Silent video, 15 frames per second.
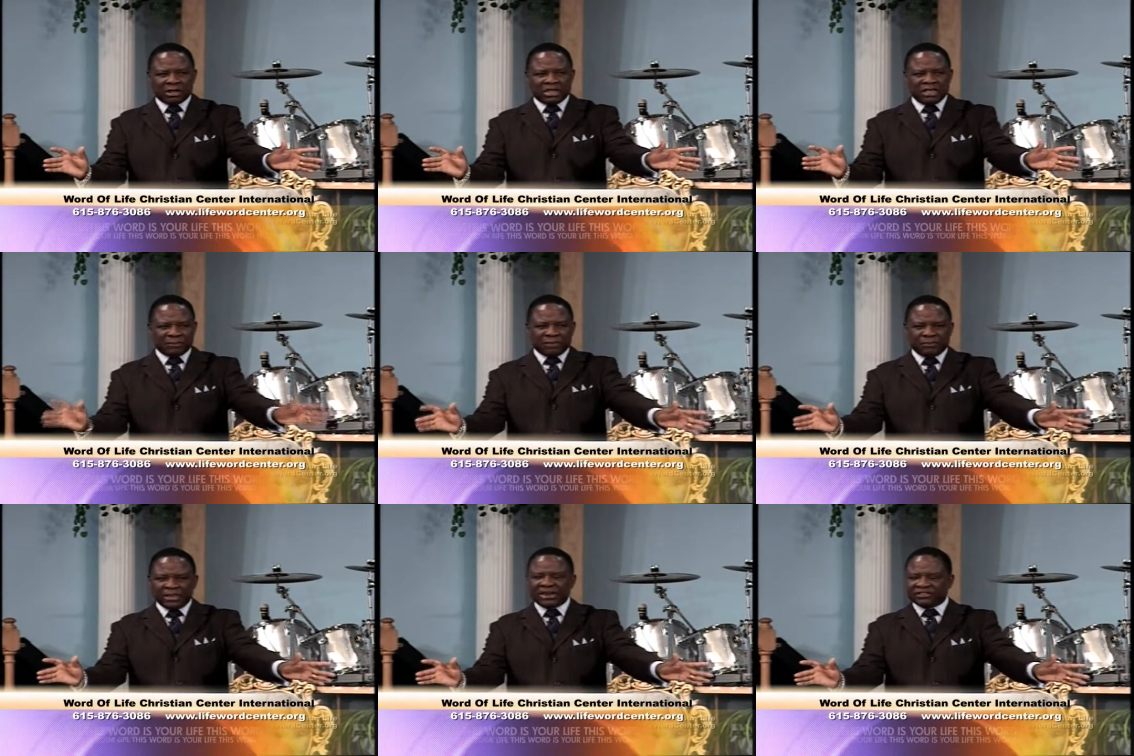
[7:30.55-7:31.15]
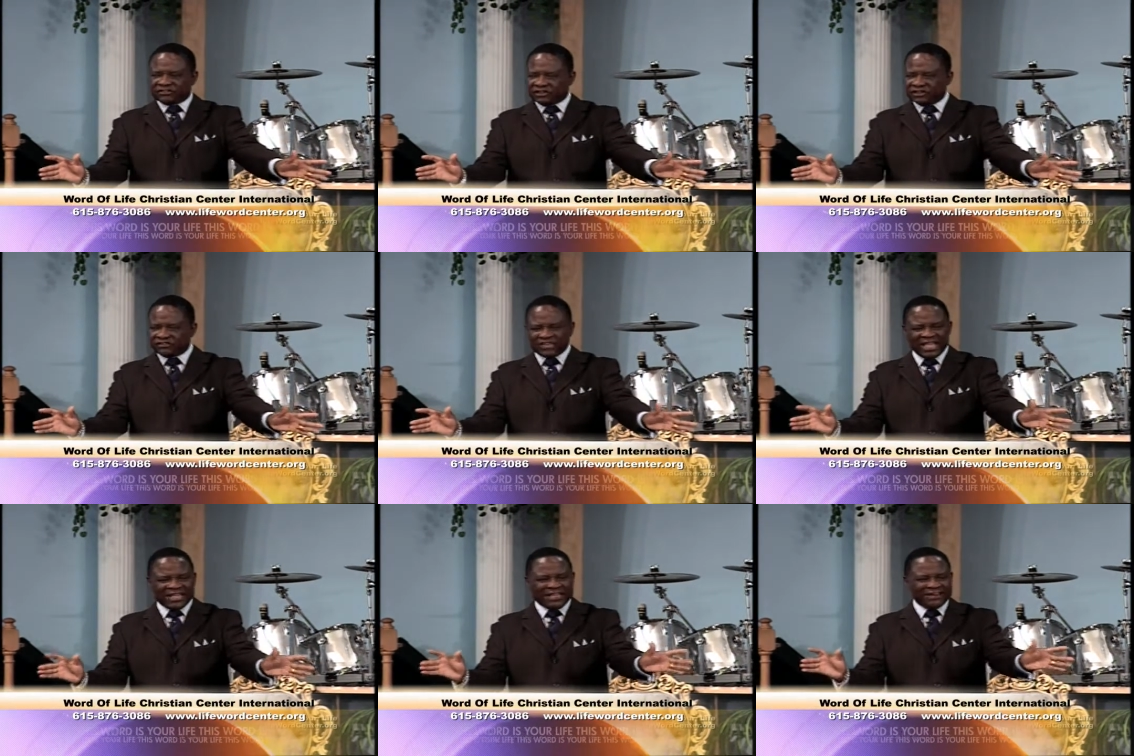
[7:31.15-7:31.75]

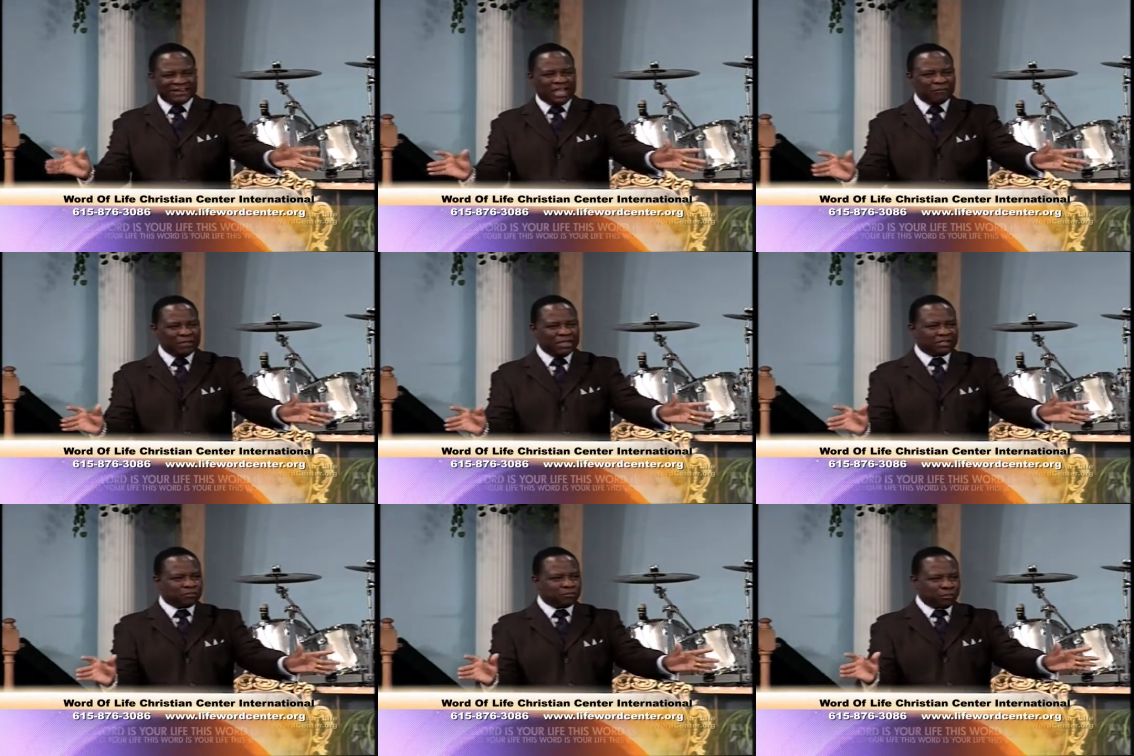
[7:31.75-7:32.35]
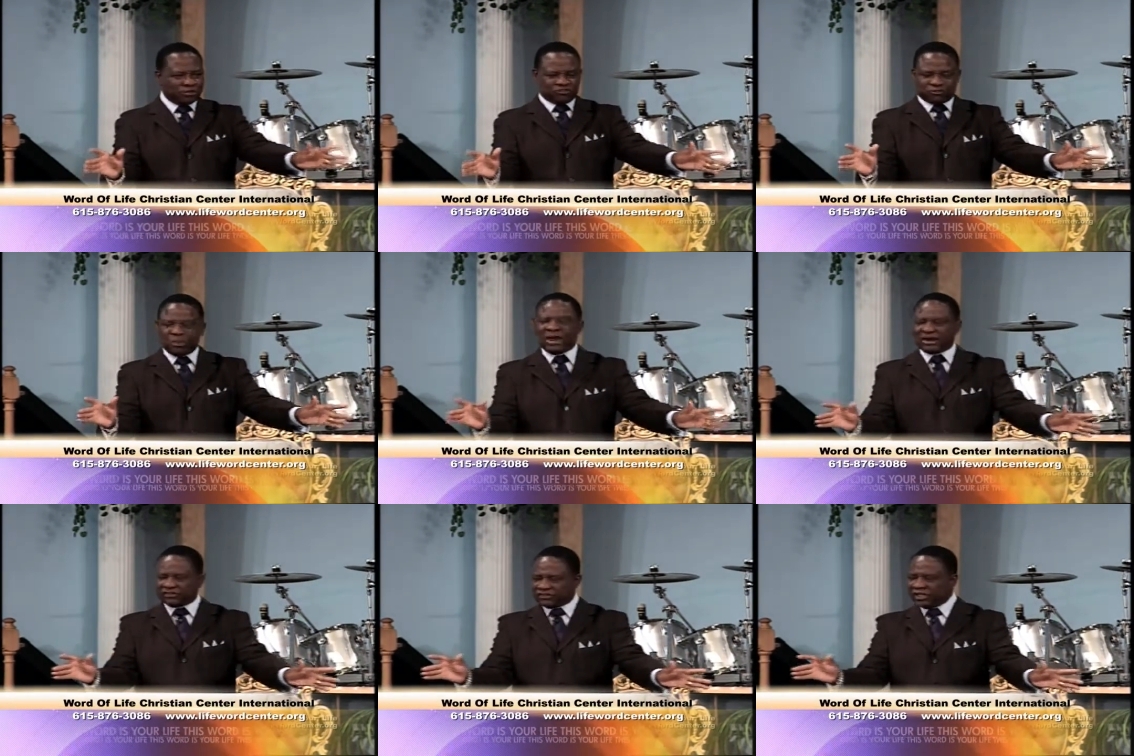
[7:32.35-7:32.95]
capabilities, economic
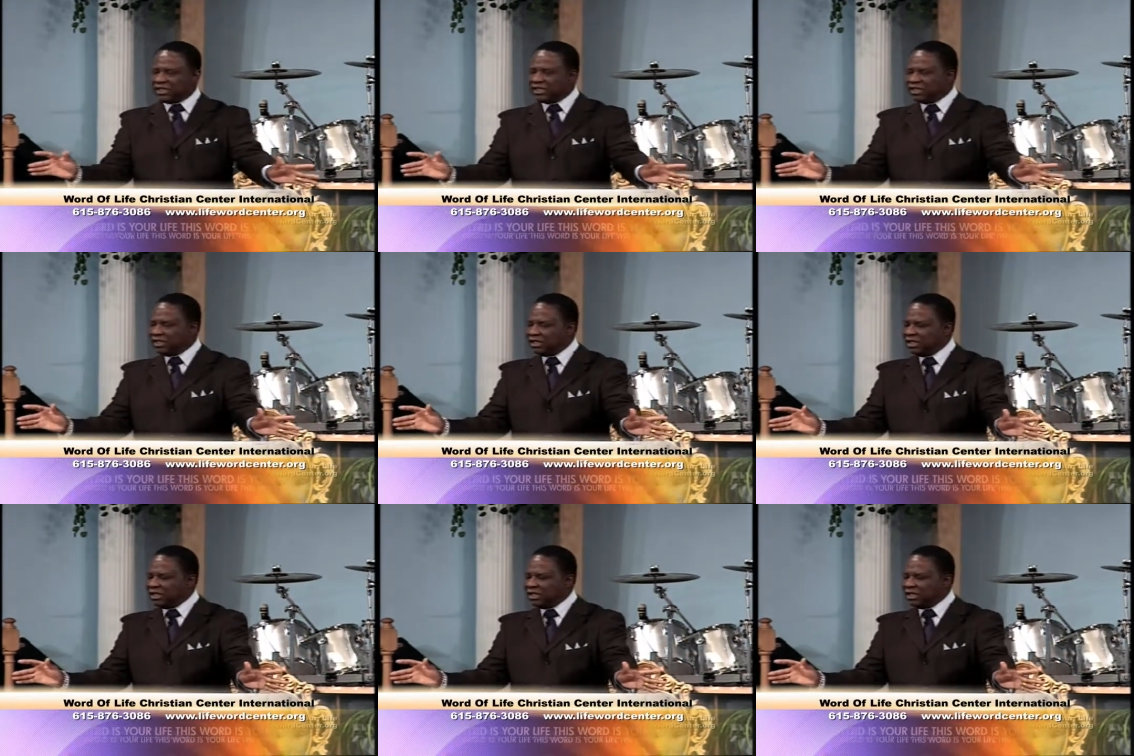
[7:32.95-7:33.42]
prosperity.